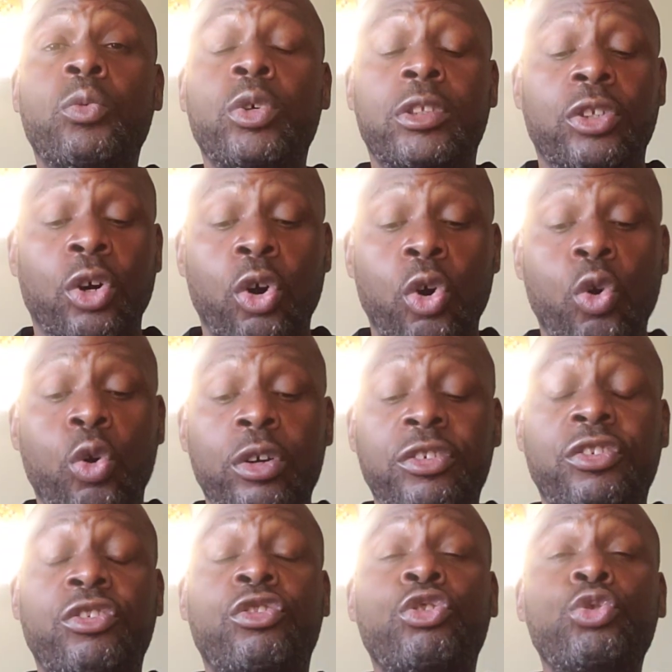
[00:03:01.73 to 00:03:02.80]
with the
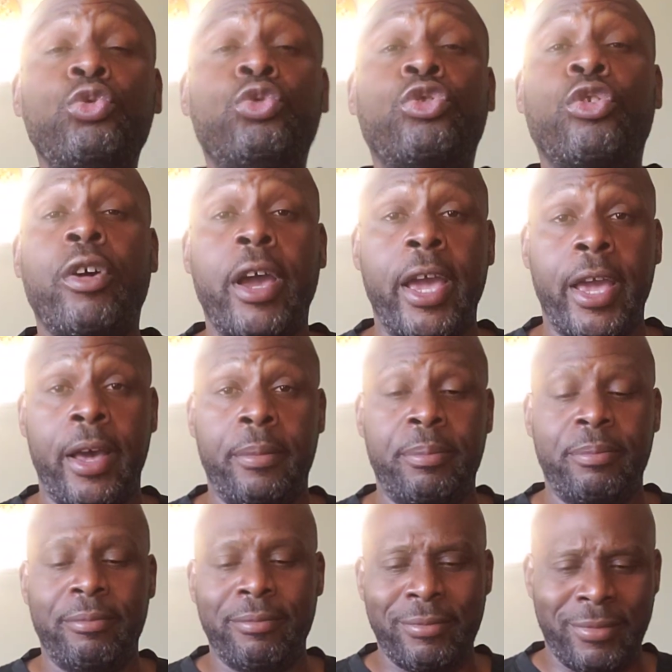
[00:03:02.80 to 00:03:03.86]
horseshoe crab.
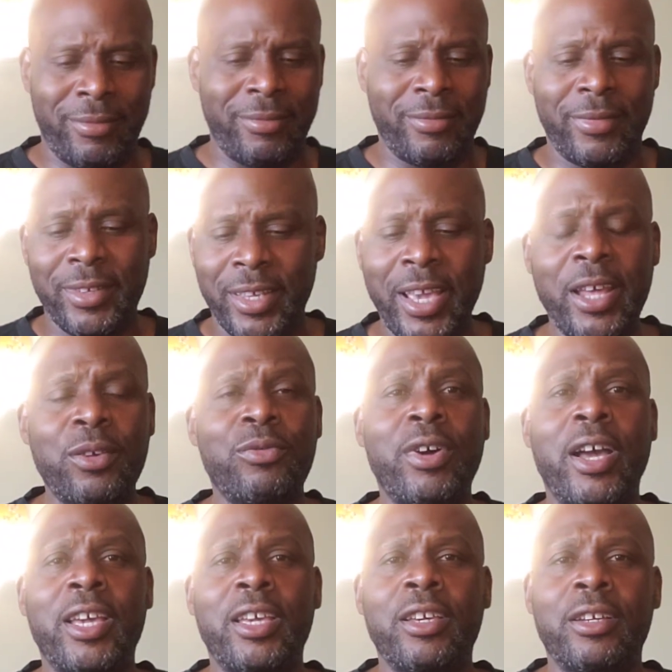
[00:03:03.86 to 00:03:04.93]
Got it
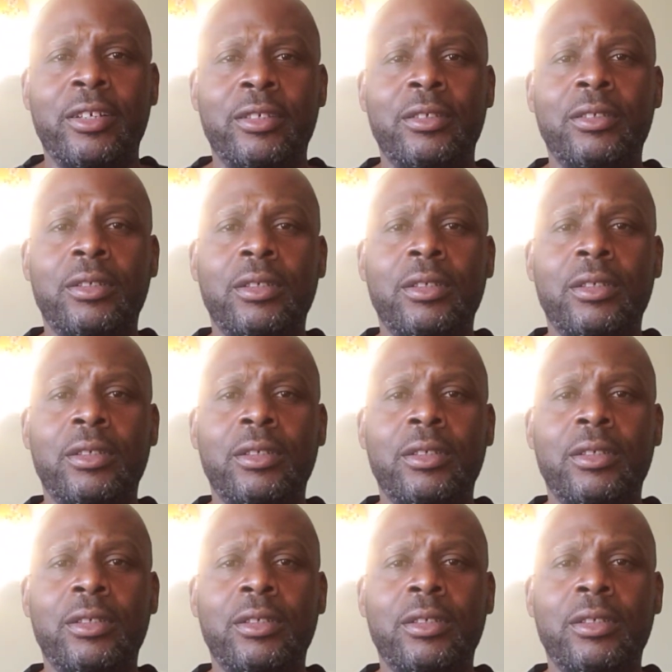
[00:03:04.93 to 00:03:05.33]
right here.